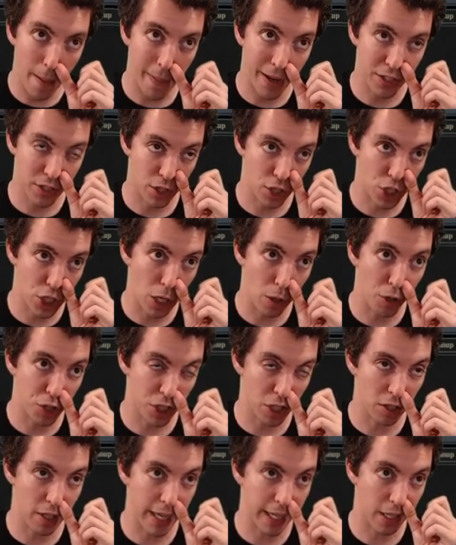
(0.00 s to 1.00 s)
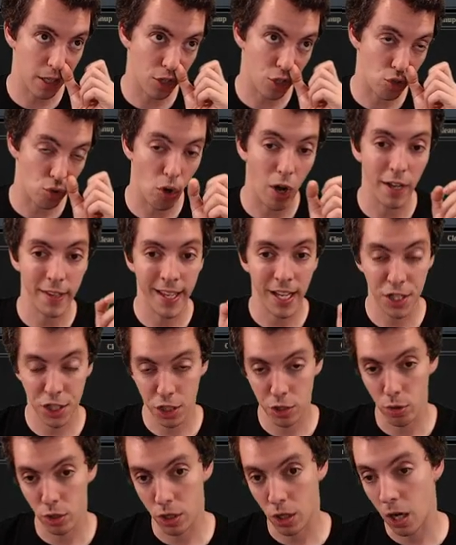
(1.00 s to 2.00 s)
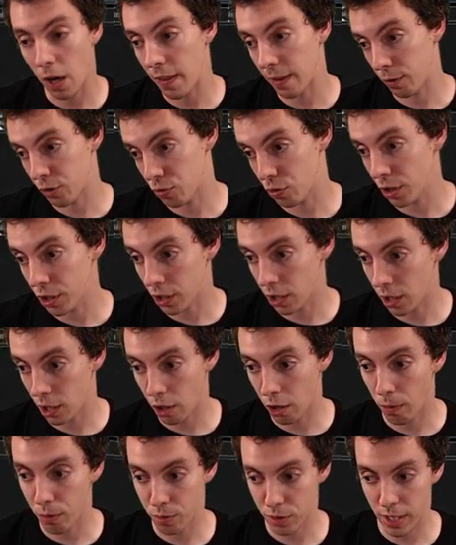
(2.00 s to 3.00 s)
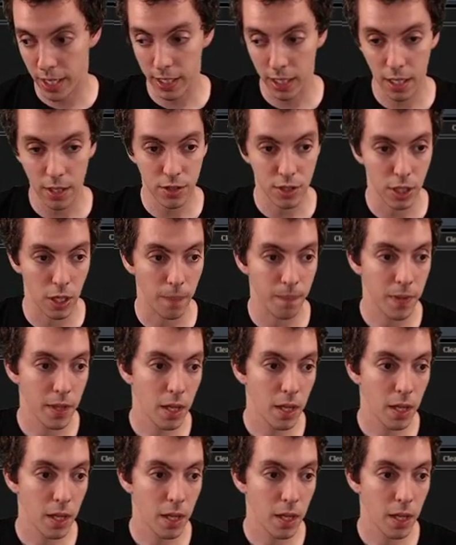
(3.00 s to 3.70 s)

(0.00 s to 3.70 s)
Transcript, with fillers: best in show is to, like, draw attention to a card that was really good that no one was liking, so